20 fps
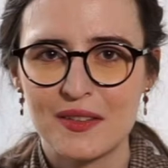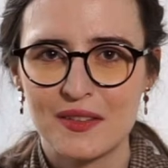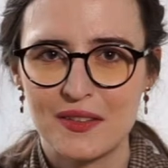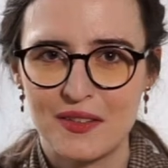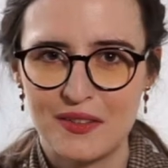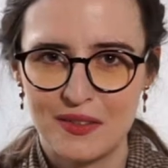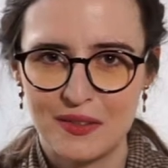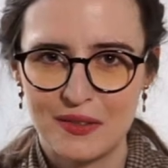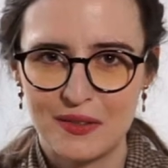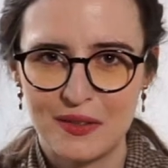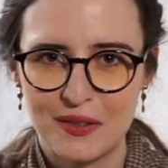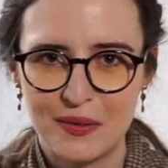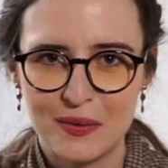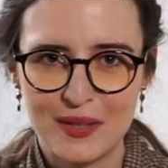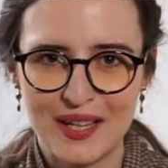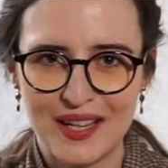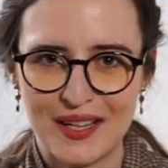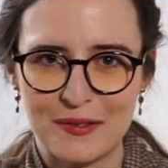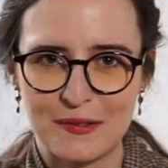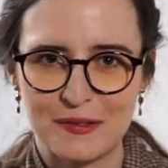Do
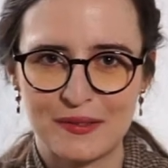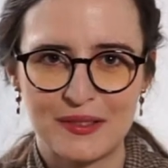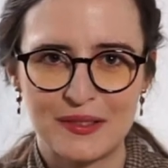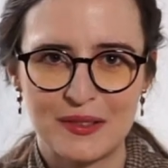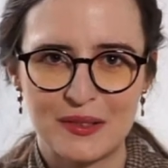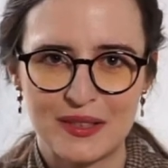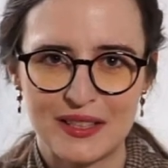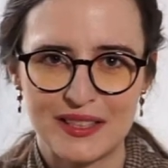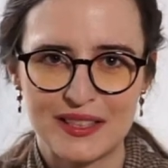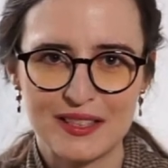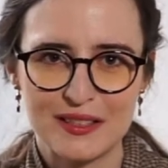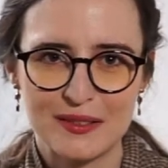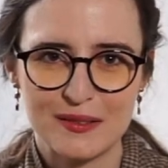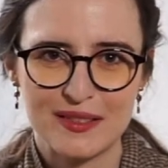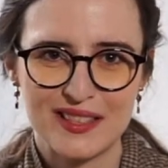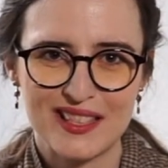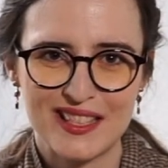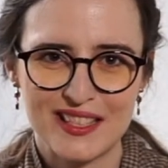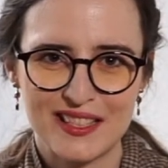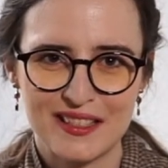you have a New Year's
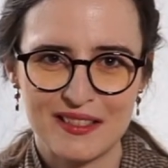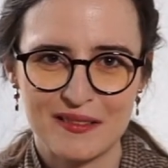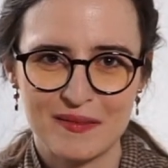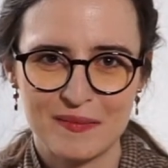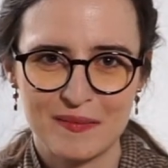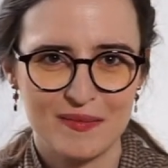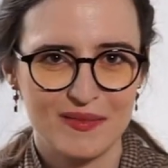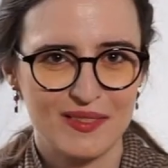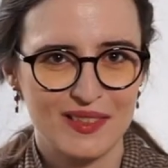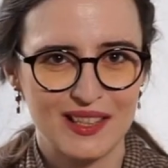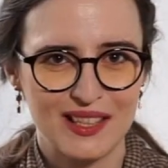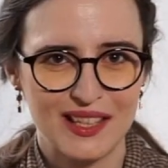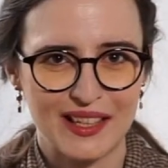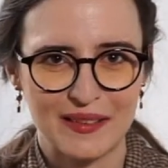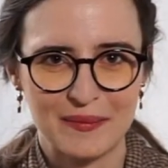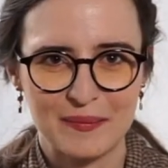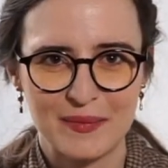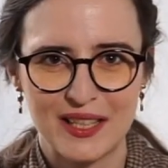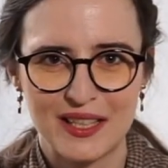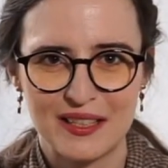tradition?
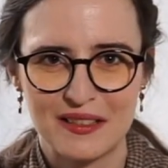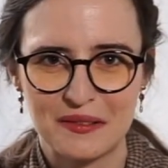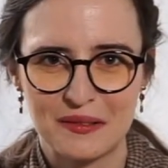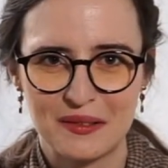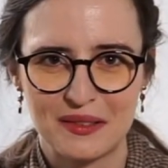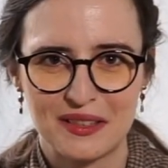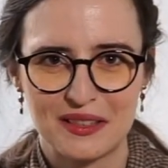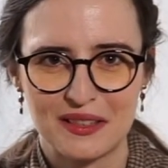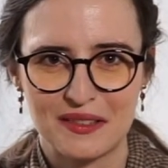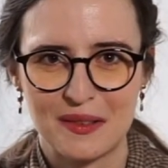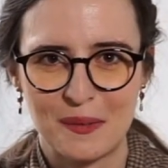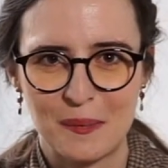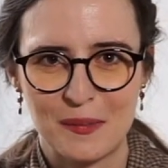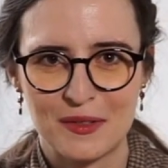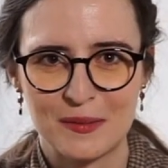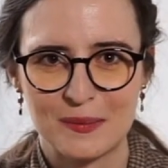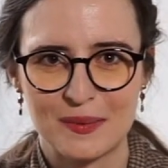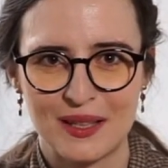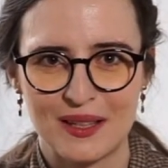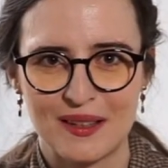Let me know in the
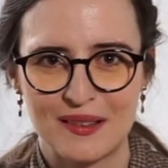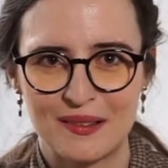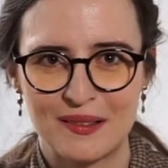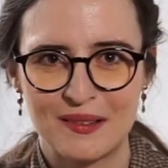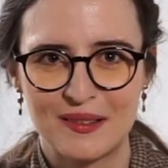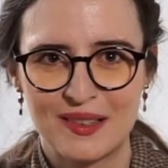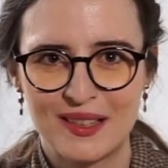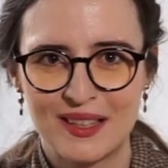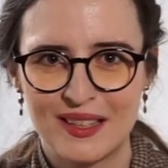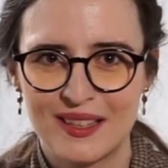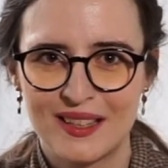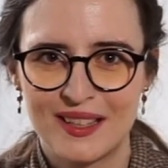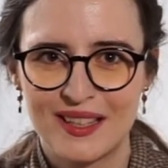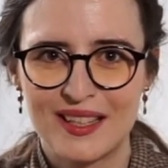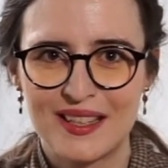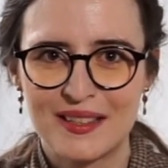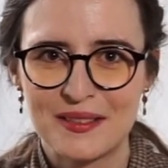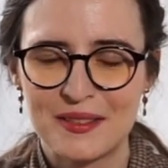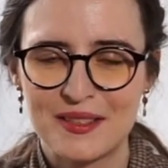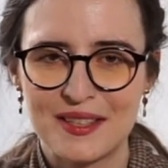comments below.
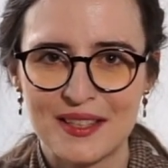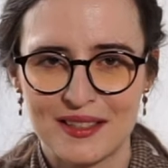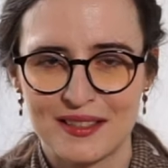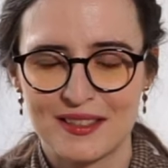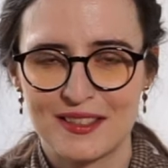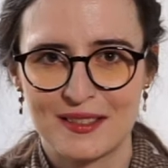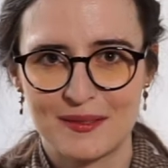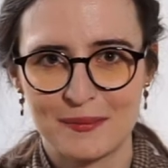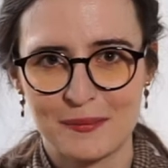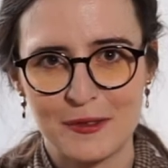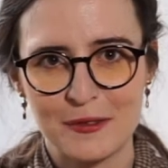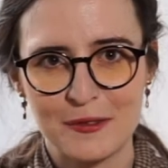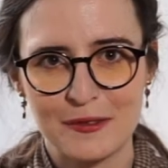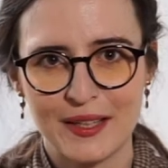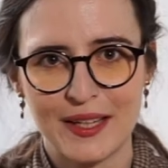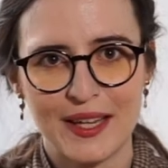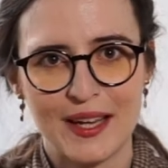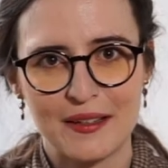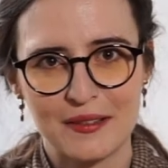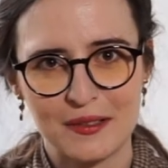Since
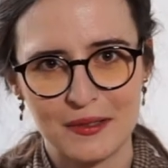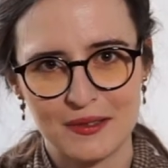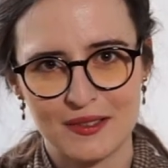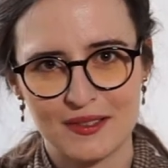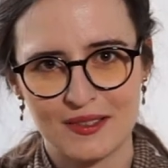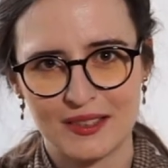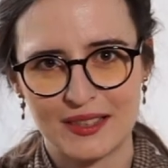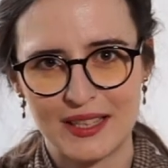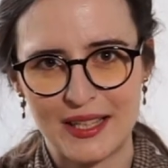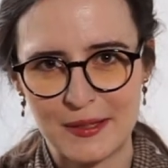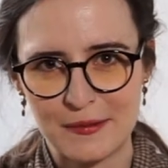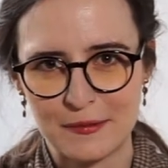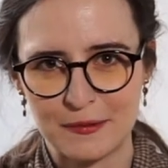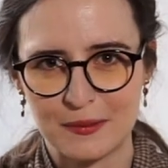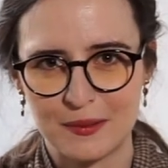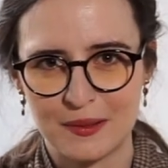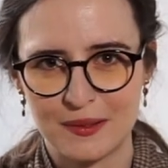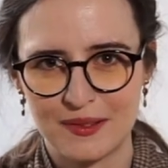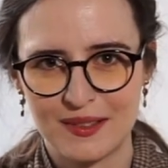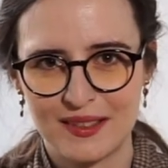moving out, I
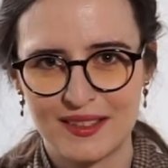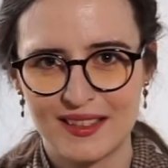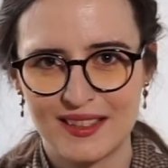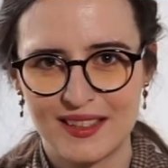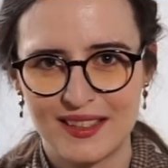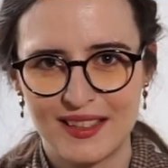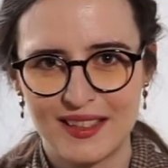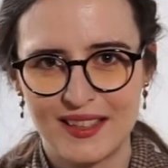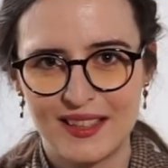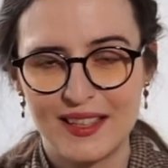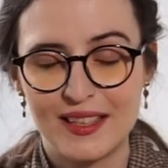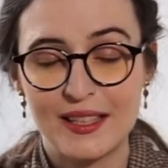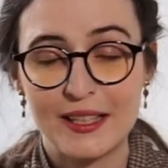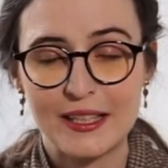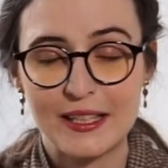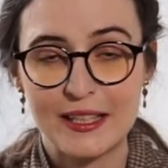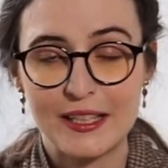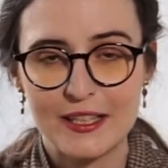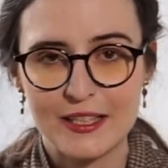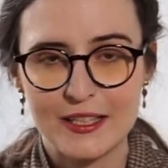have one.
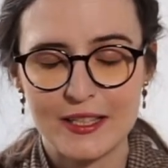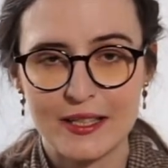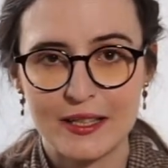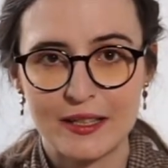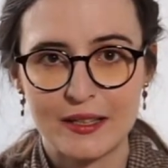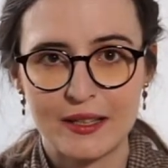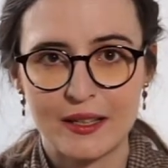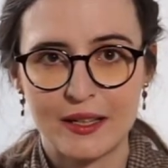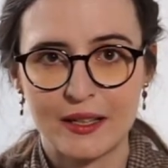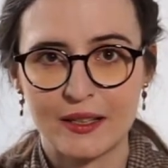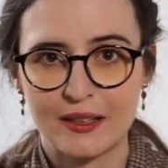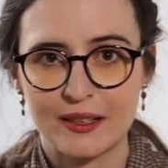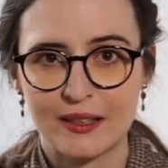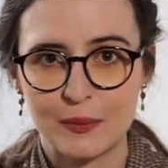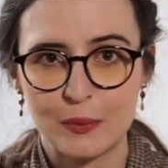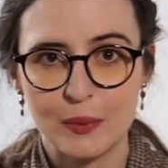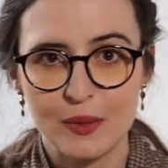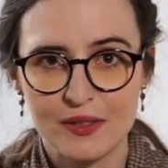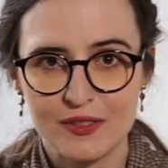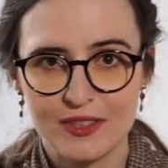Each year I
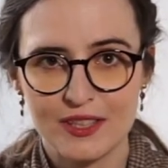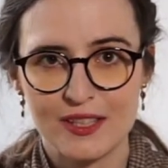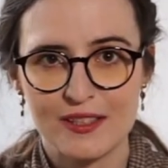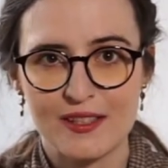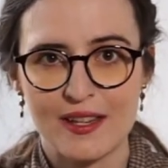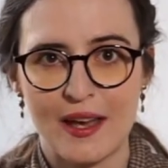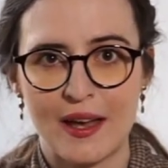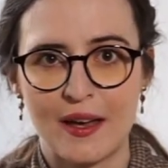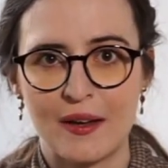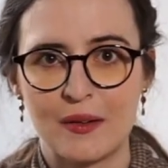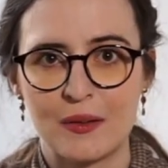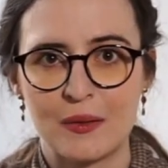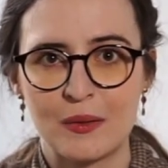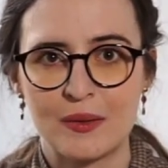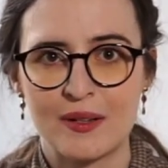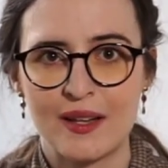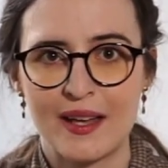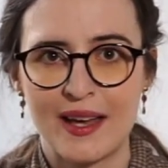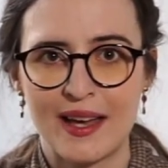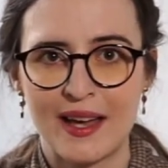will sit
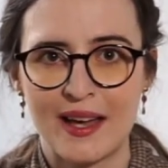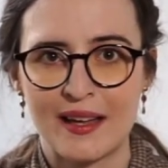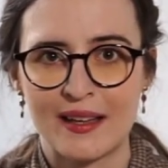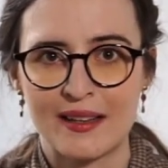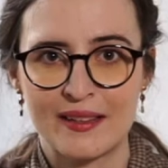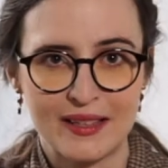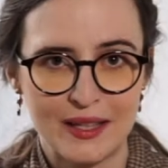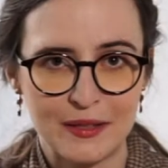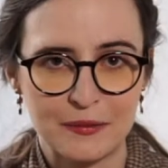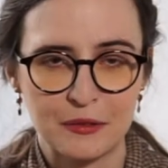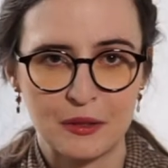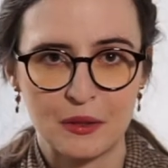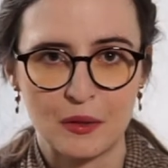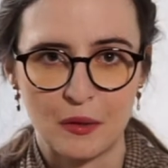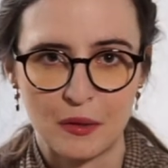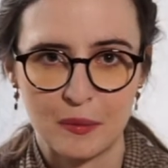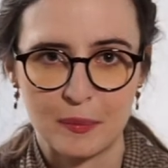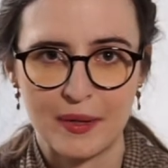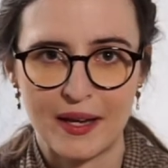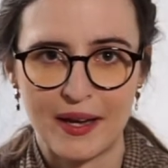down and have a
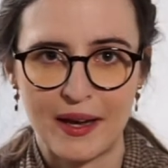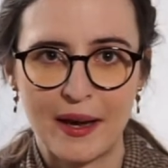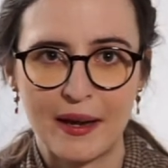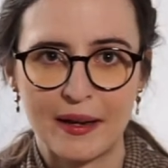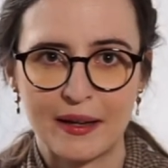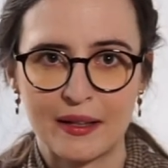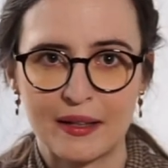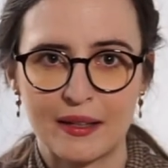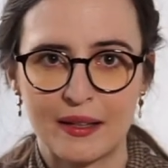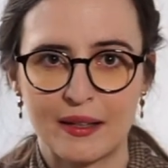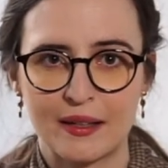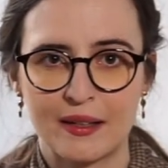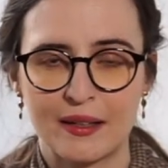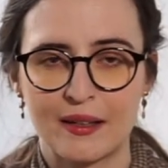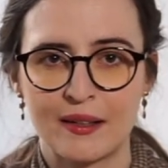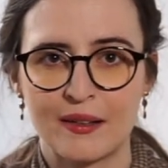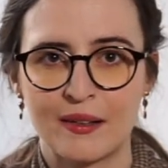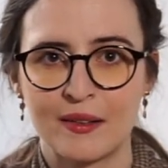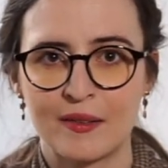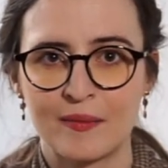look back,
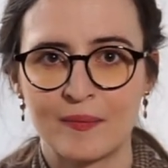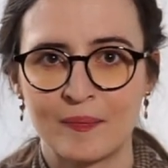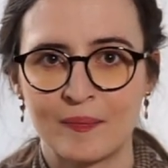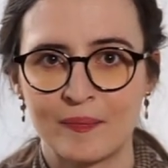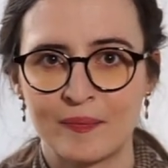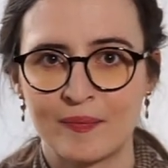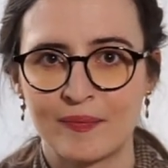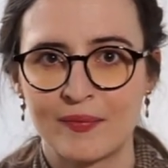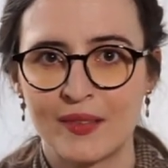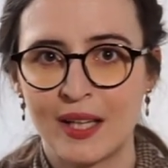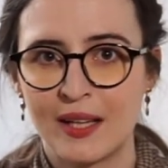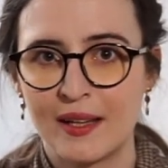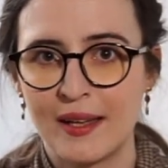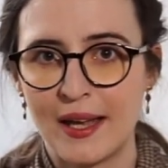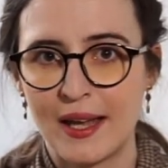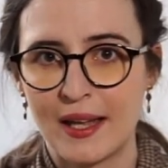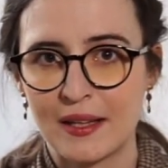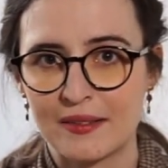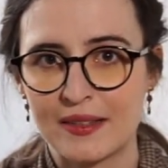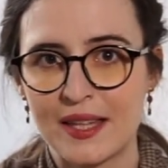and
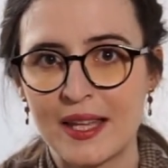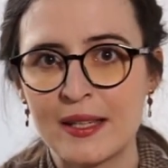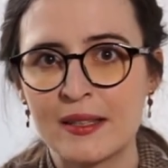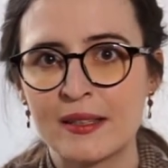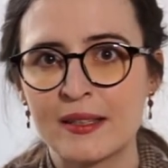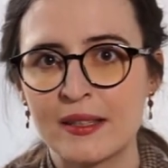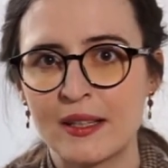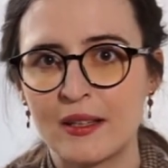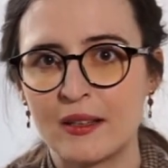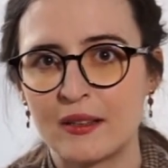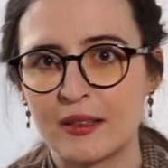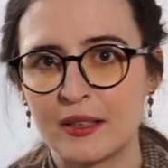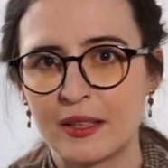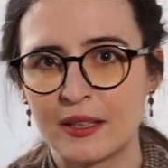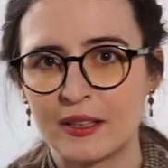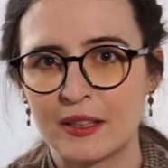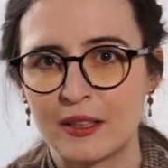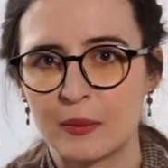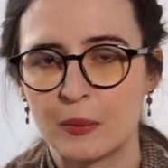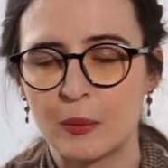then
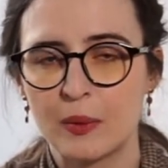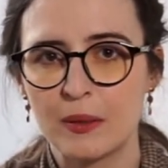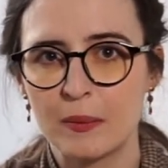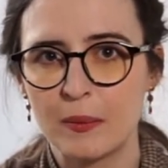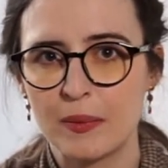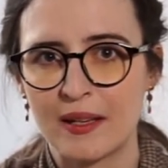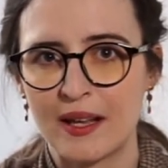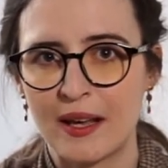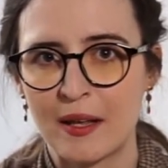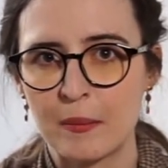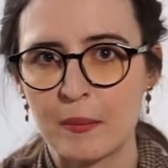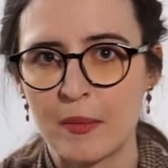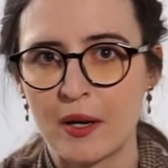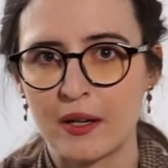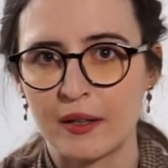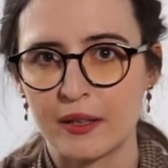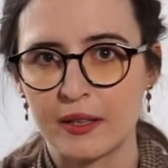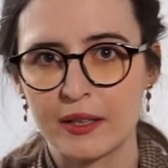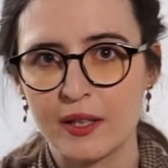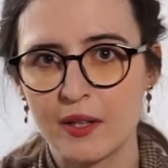I will plan
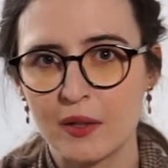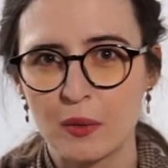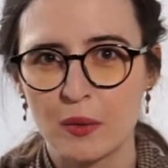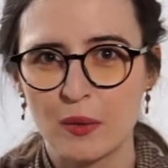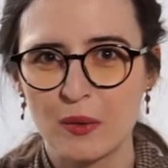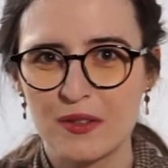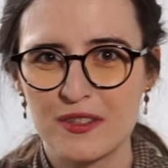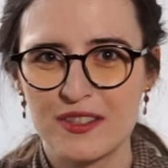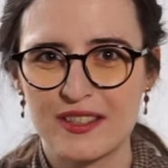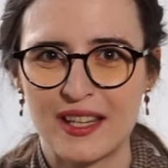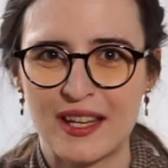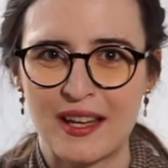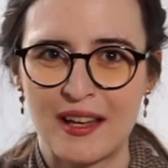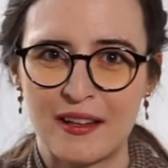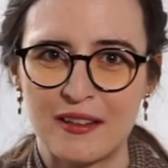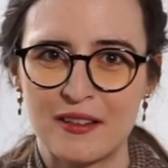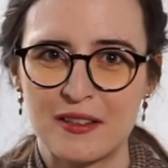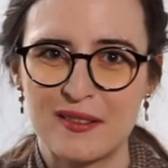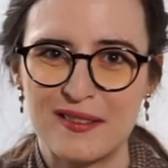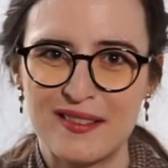my goals
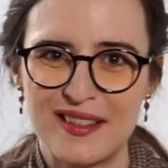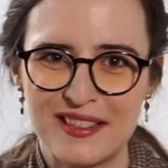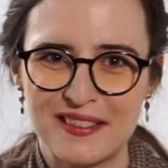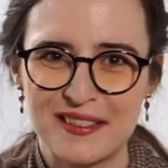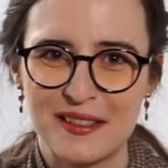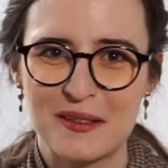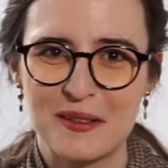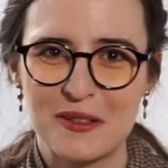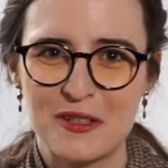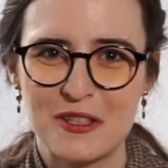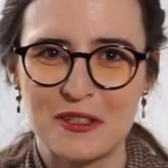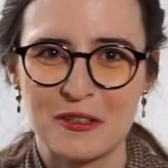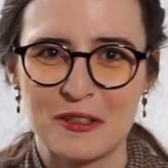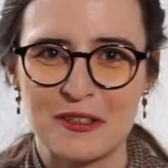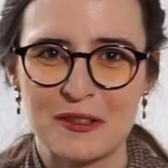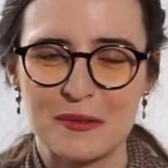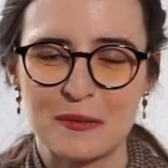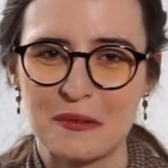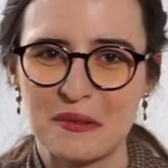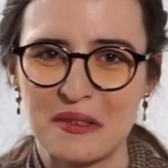and
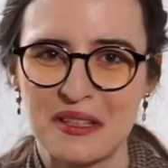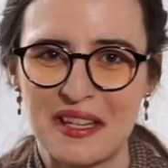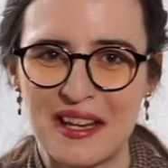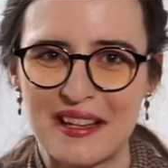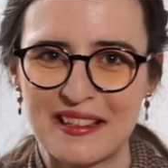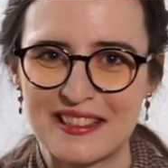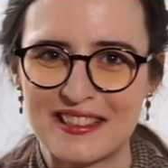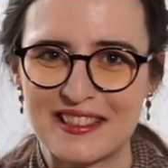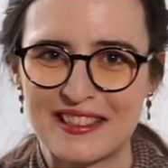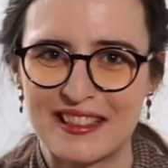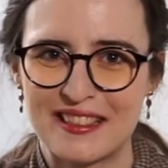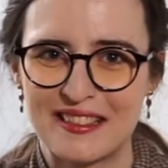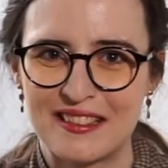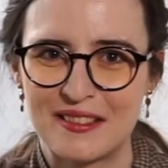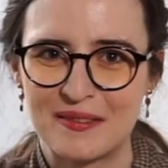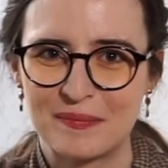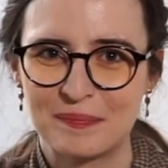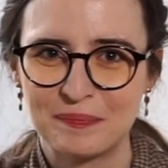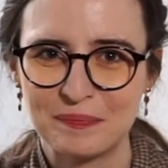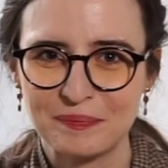resolutions for the next
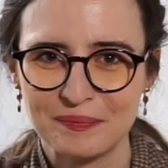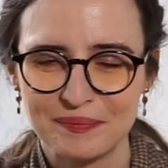year.